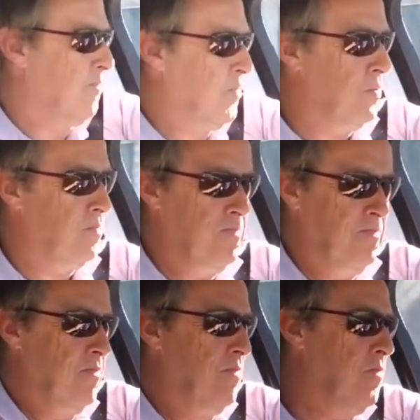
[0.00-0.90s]
sort
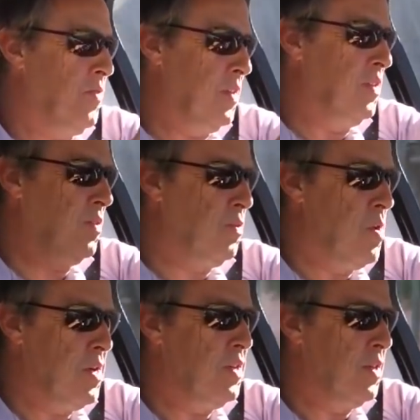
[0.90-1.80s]
of think that's
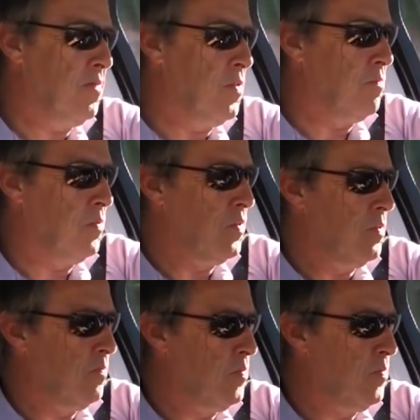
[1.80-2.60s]
quite different with the